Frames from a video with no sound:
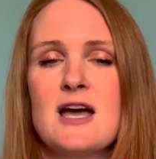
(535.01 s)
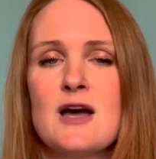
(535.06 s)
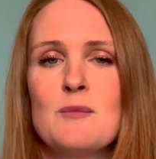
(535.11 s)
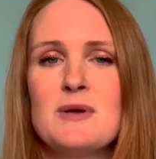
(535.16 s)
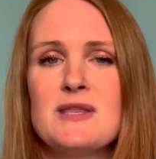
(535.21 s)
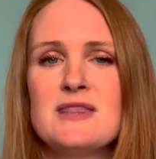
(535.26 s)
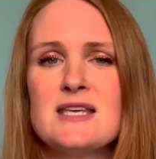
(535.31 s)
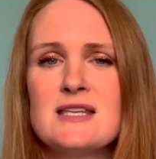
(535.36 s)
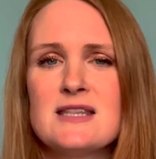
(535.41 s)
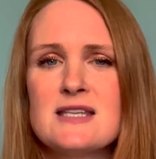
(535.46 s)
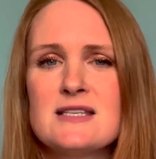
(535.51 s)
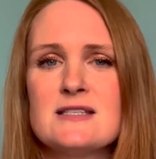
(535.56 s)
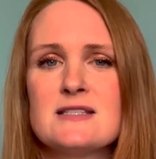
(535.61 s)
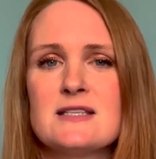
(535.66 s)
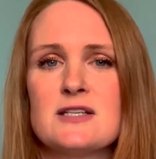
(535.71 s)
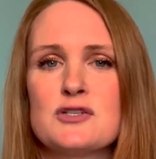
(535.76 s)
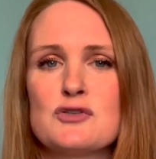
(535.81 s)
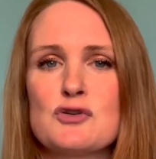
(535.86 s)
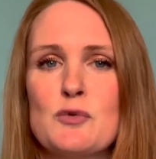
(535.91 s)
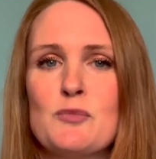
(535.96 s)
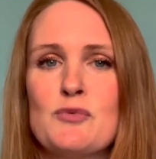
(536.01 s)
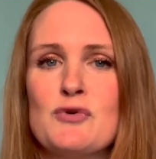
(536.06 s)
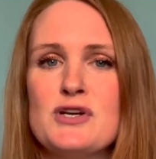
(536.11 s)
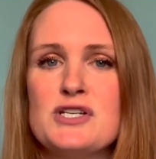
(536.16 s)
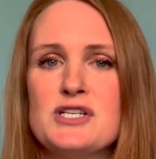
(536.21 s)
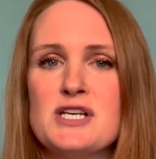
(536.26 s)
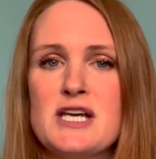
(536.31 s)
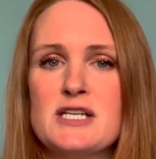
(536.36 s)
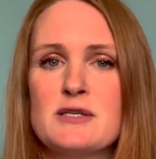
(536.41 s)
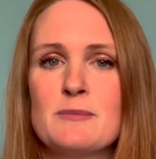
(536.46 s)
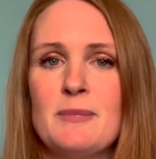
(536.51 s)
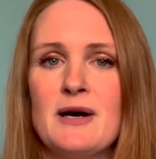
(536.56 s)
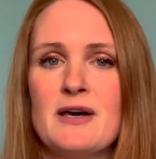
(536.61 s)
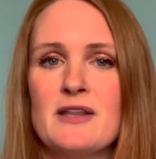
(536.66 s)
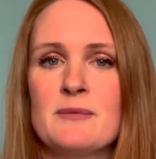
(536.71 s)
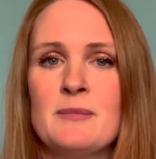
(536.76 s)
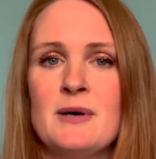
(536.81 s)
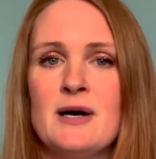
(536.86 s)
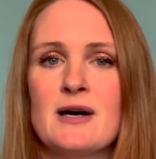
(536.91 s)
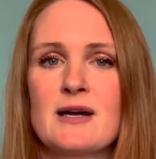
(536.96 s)
We think this is underappreciated by
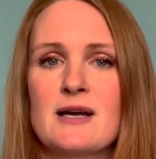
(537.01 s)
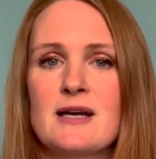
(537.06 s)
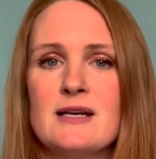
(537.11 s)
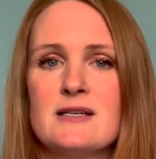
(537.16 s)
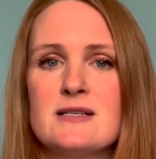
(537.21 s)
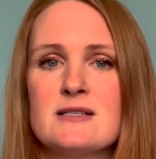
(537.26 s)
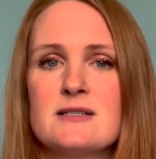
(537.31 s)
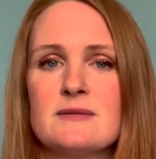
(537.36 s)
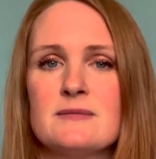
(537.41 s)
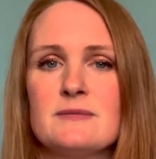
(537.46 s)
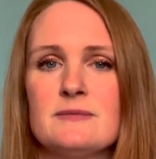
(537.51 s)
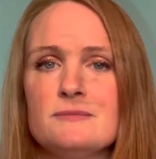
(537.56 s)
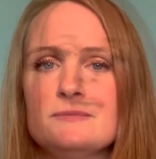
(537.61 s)
the market.